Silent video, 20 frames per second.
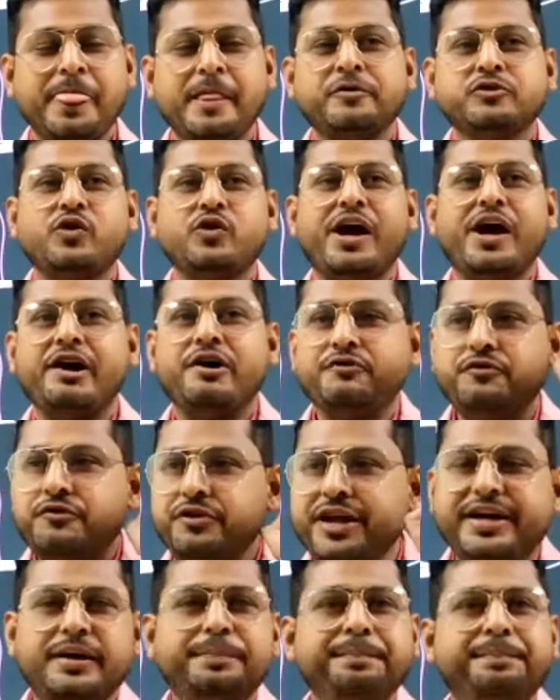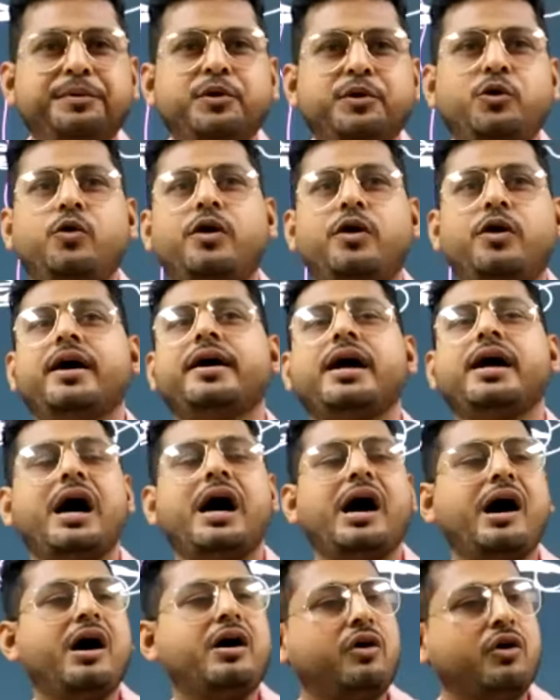So every computer
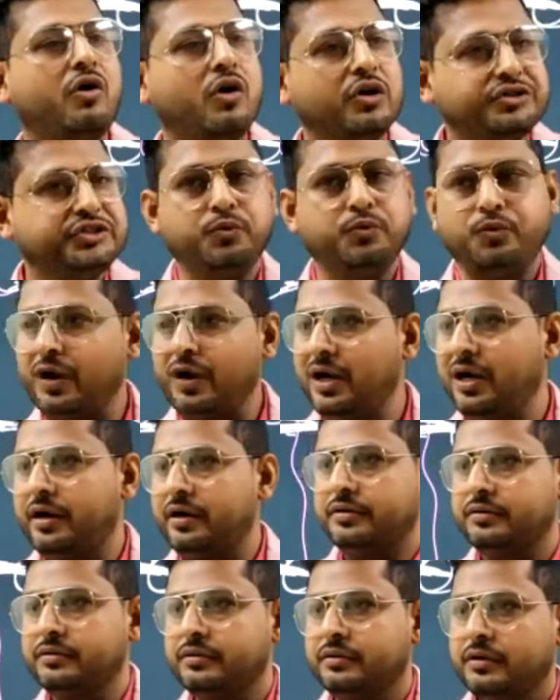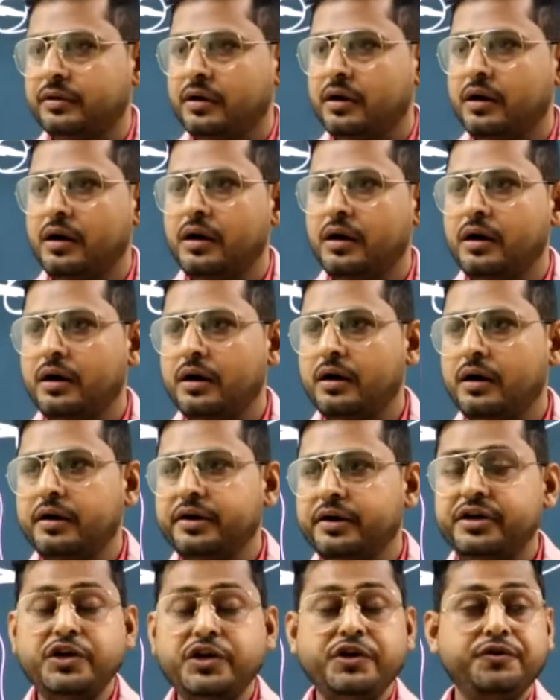across the world,
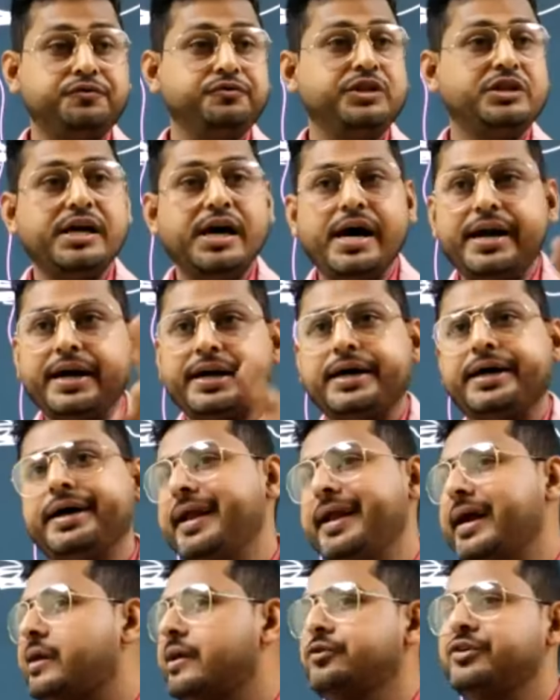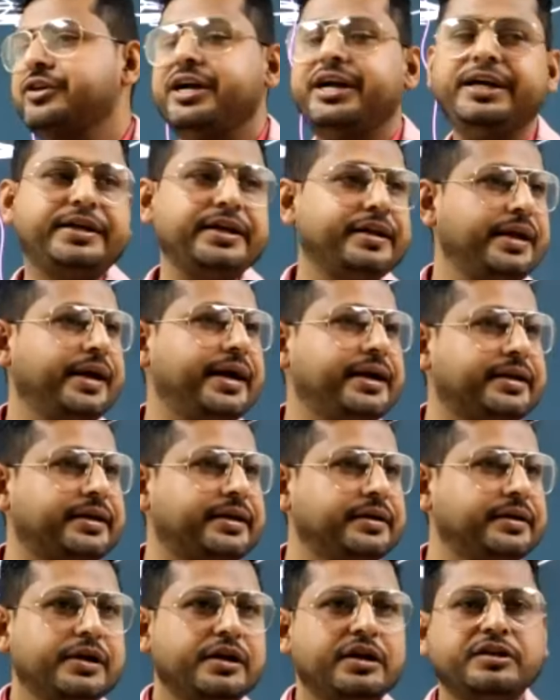if they are connected to the internet,
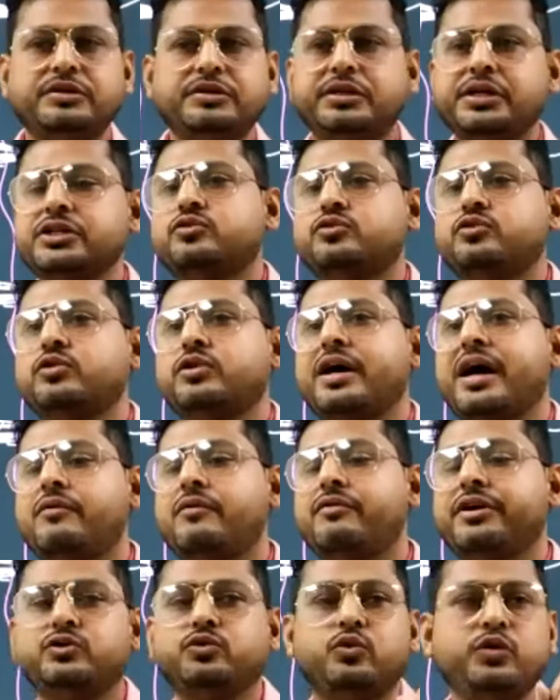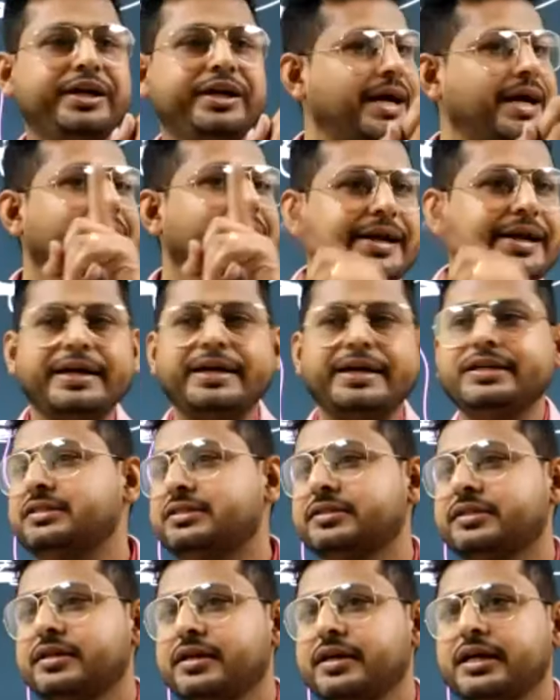they should have a unique address
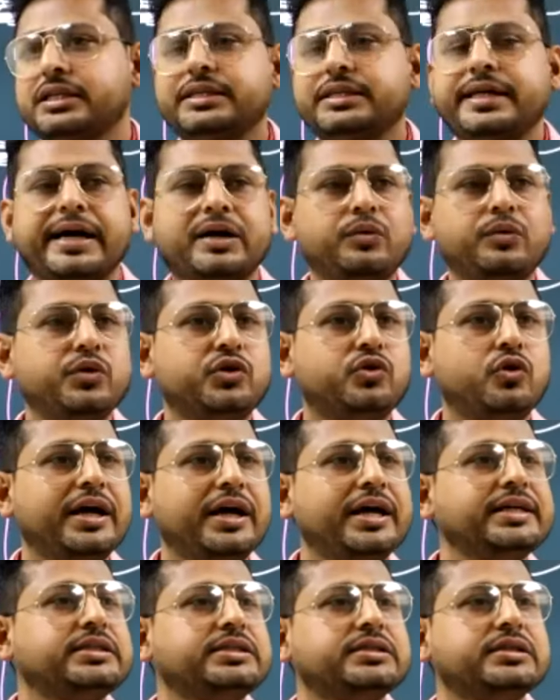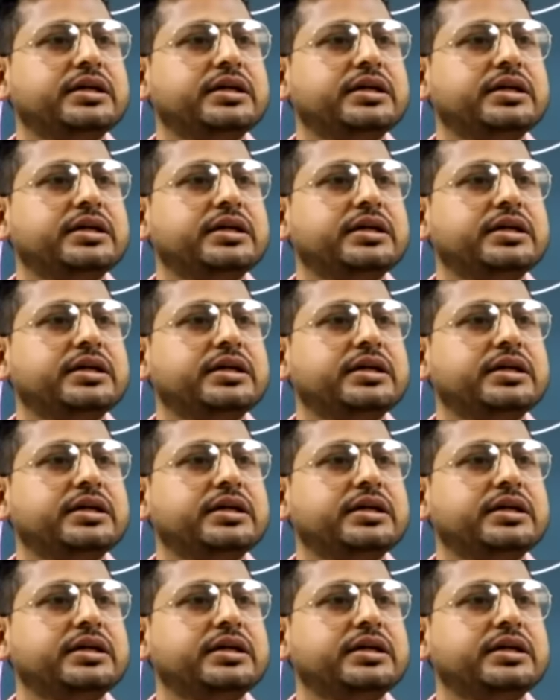that we call as